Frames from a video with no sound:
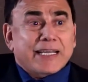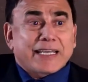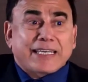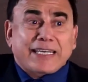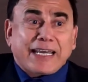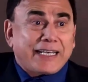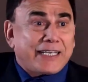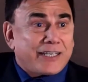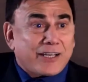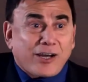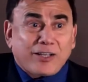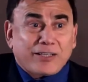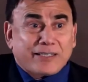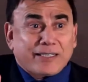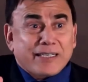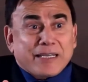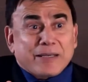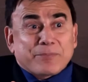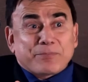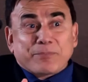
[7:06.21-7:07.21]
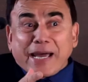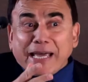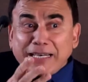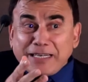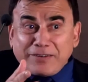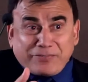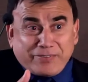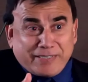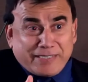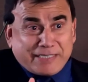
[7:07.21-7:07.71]
Cannot
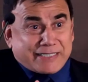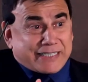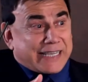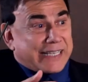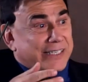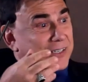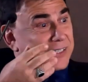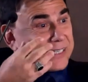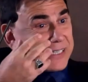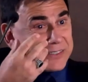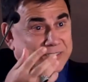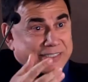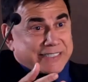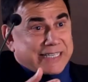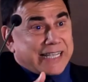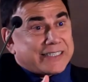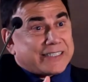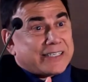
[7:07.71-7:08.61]
manifest, cannot understand,